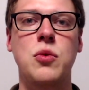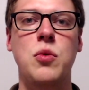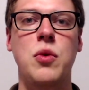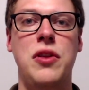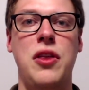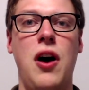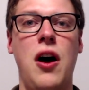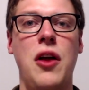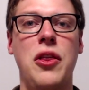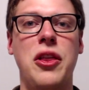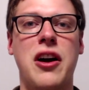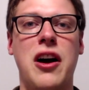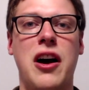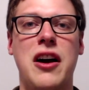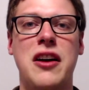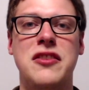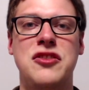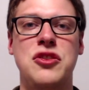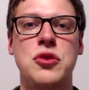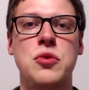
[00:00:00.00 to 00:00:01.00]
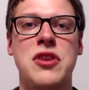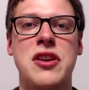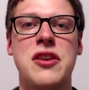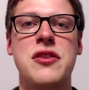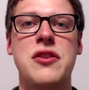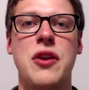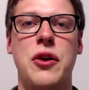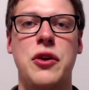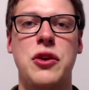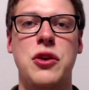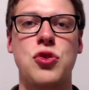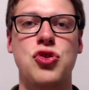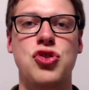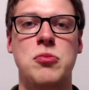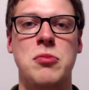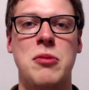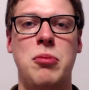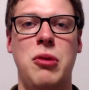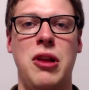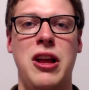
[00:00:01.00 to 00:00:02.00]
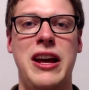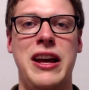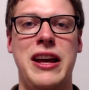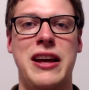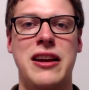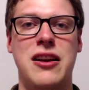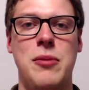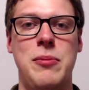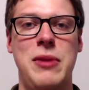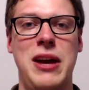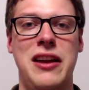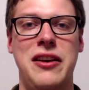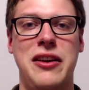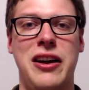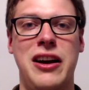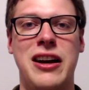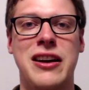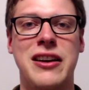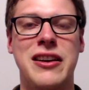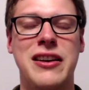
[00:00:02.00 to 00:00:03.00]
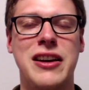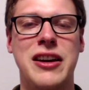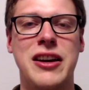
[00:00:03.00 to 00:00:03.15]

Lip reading: with all the cards you didn't know you should be playing in Commander.